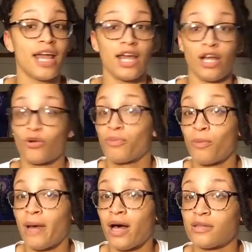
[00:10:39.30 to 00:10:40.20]
irritable
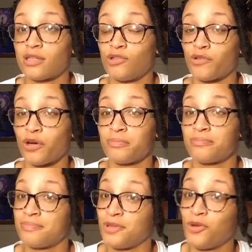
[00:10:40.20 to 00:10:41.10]
bowel syndrome.
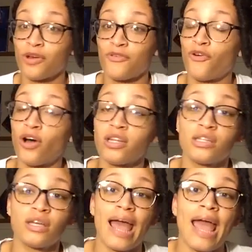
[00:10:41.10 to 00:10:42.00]
You could fall
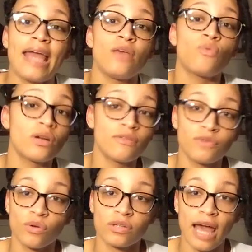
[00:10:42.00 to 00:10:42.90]
into any one of
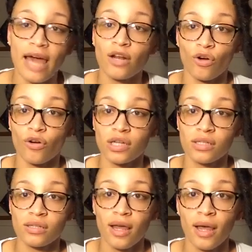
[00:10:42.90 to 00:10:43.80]
those
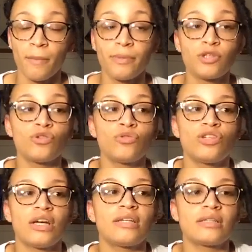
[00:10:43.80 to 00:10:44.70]
categories, but you
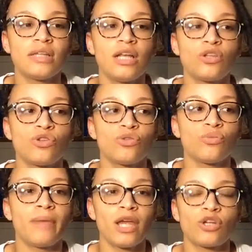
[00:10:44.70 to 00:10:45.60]
just need to
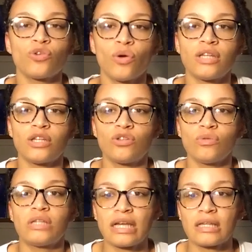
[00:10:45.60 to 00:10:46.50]
make sure that you
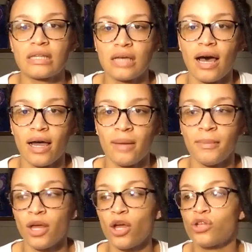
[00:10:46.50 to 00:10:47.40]
take the time
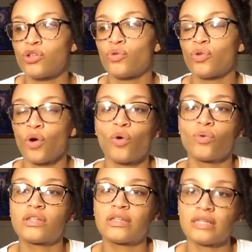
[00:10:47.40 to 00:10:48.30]
to go
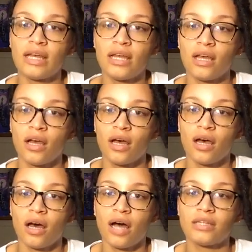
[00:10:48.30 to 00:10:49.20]
see
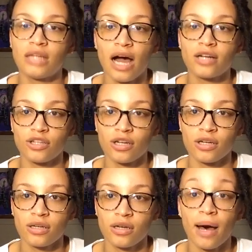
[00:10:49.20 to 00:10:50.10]
a doctor
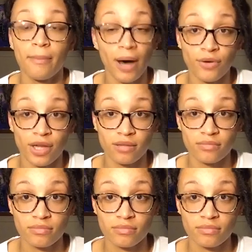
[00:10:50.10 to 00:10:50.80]
about it.